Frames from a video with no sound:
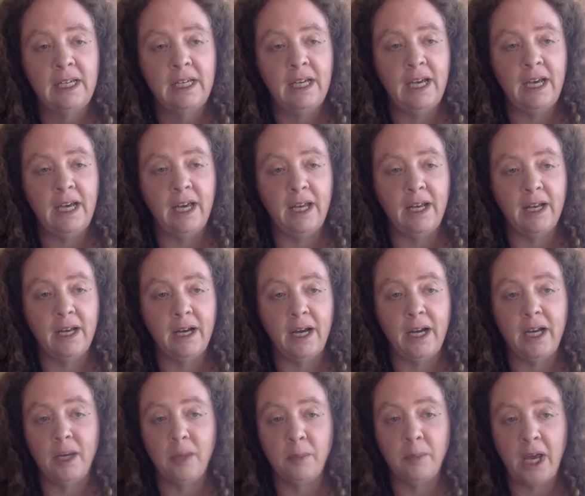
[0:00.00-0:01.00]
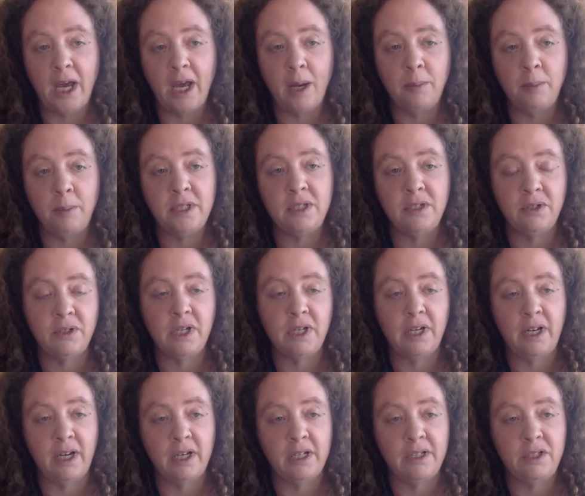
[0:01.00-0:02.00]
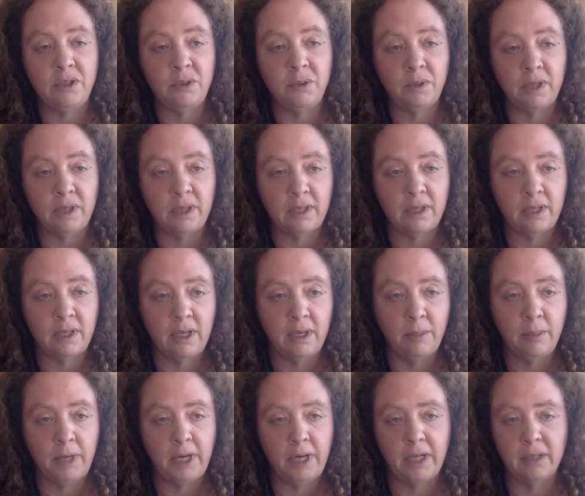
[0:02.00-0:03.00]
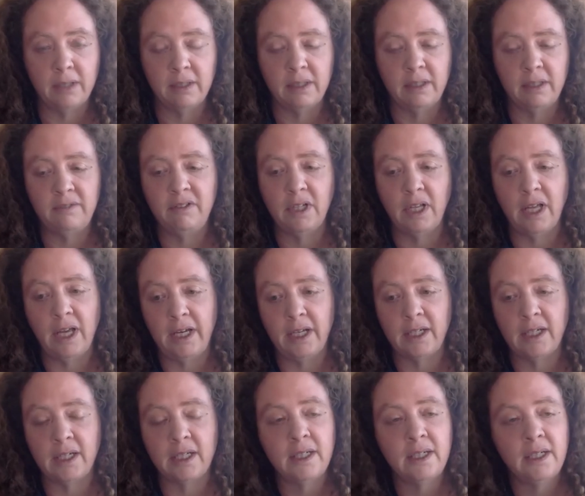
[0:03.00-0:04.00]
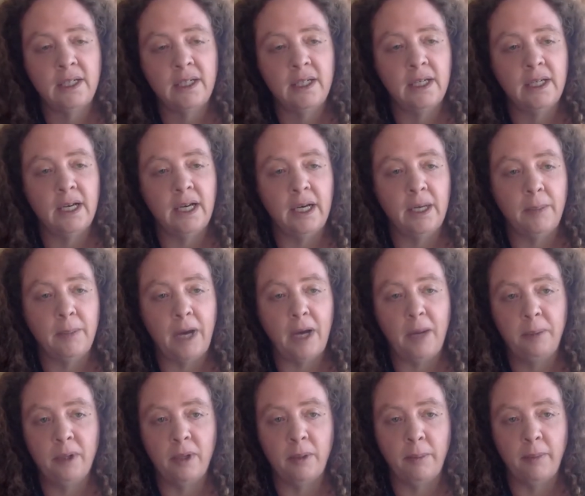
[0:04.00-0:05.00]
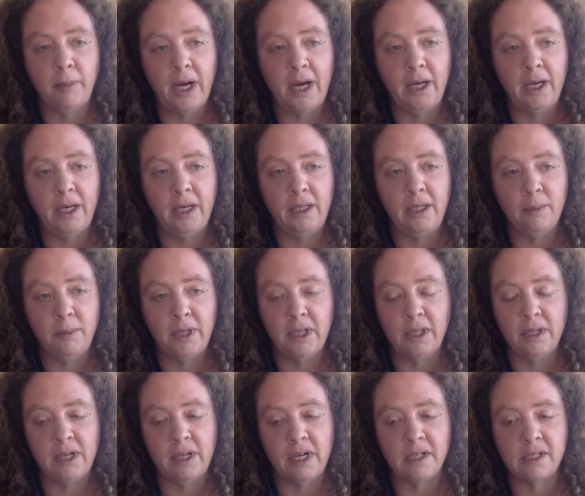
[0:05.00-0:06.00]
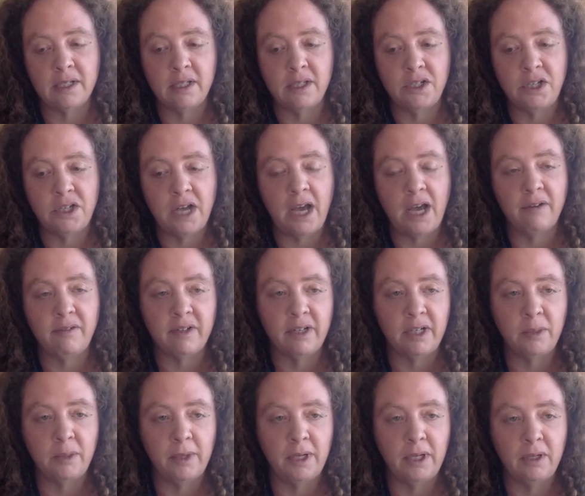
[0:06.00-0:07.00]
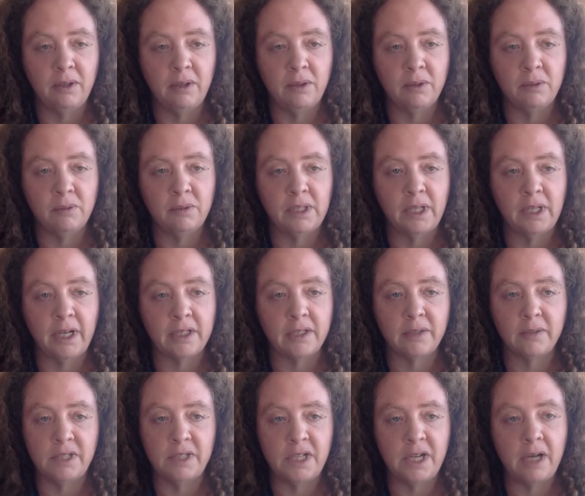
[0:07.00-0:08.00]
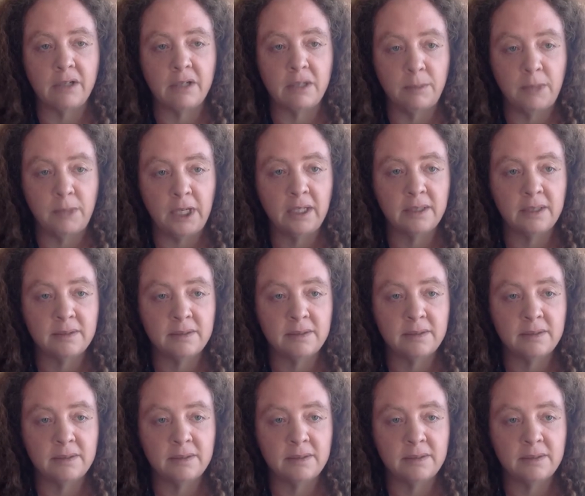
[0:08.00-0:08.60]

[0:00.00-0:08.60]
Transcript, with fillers: and i am happy to connect you with uh, michael if you'd like um, i'll put my email address in the chat for anybody who would like to reach out to me